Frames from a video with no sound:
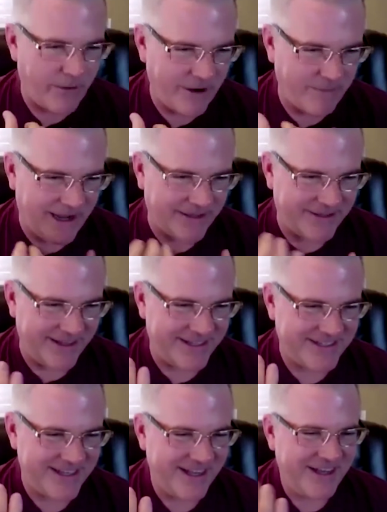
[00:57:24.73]
part about
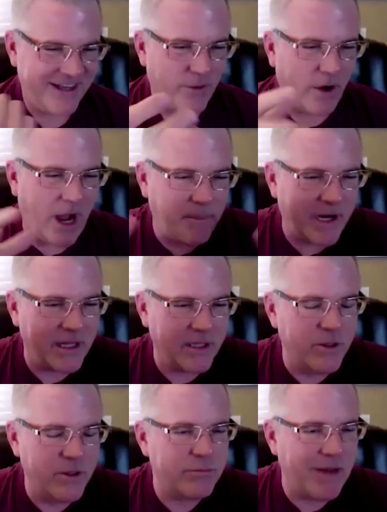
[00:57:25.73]
this. I'm going to
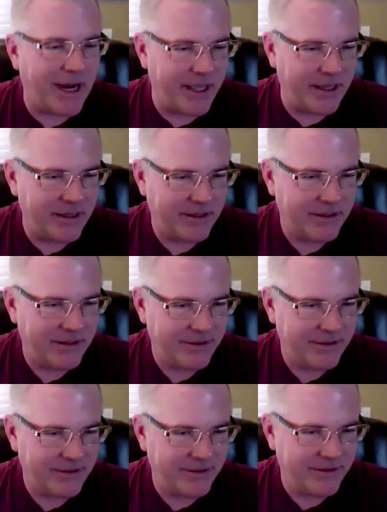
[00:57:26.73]
lose money,
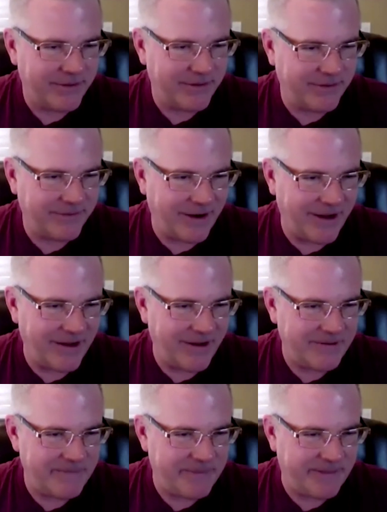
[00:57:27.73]

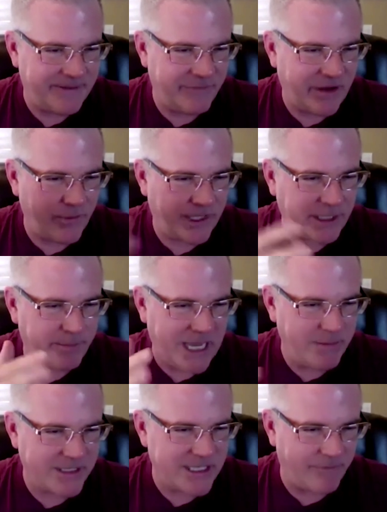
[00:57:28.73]
right, if I don't get the
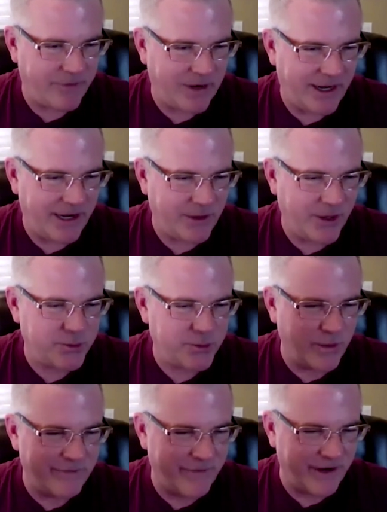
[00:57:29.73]
payments up front. And here's
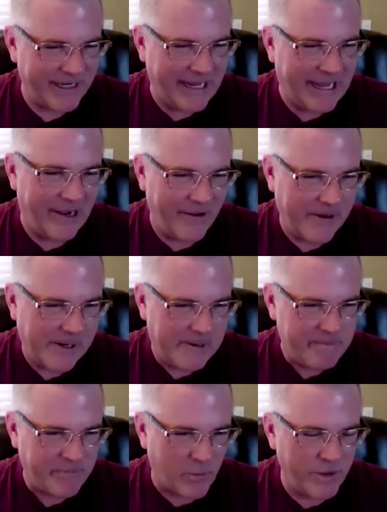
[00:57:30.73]
what we figured out.
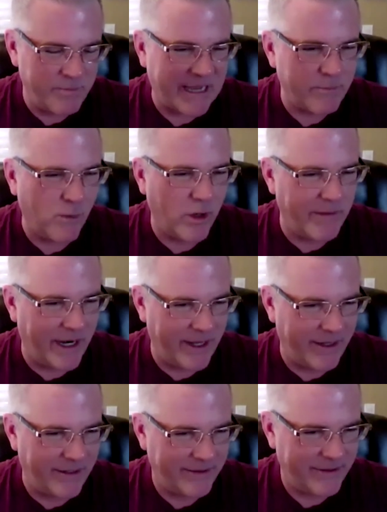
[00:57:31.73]
We make more
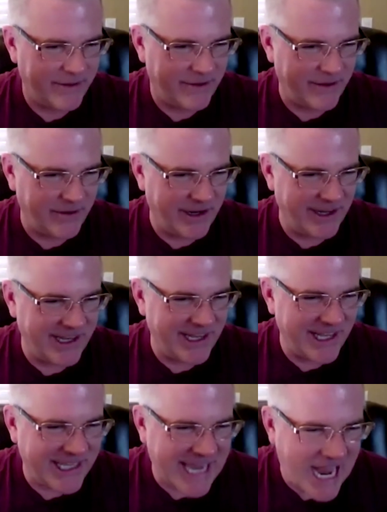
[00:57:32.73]
money,
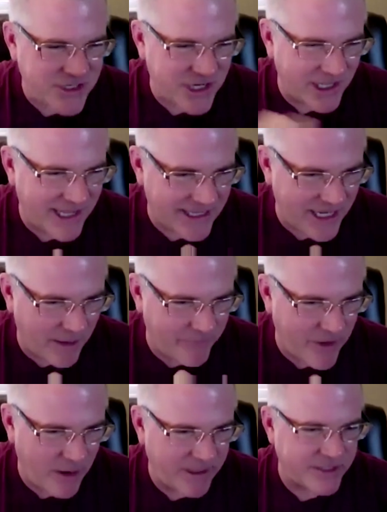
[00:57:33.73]
cash collected up
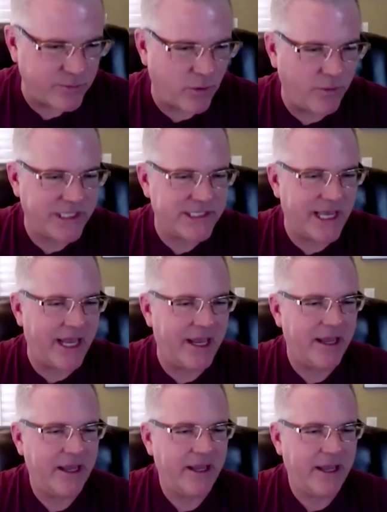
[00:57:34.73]
front, because when we say,
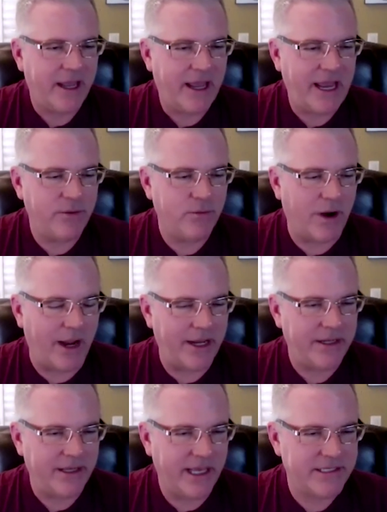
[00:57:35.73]
hey,
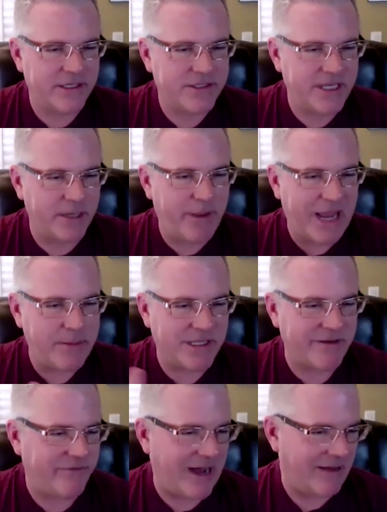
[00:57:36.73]
Ryan, this is ten
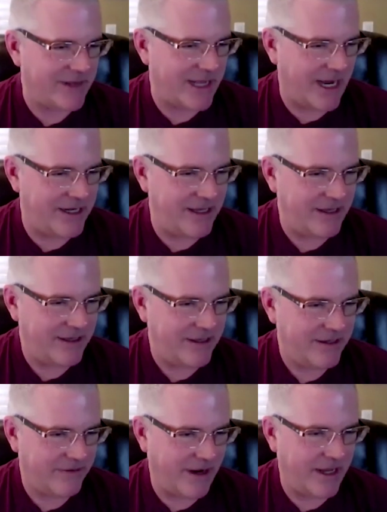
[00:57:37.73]
payments of five ninety,
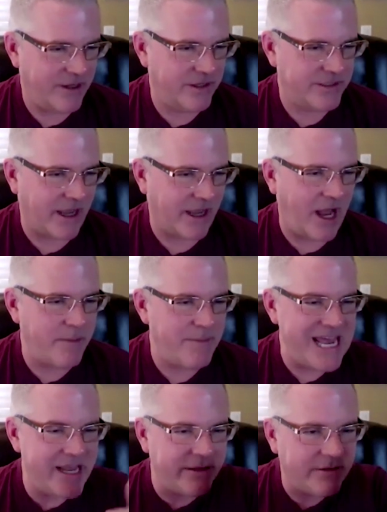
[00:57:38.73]
right, you say, I'm
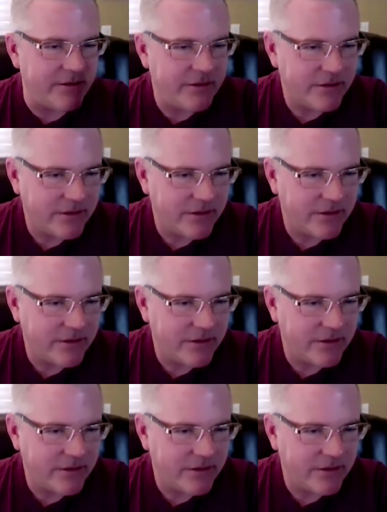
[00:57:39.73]
in.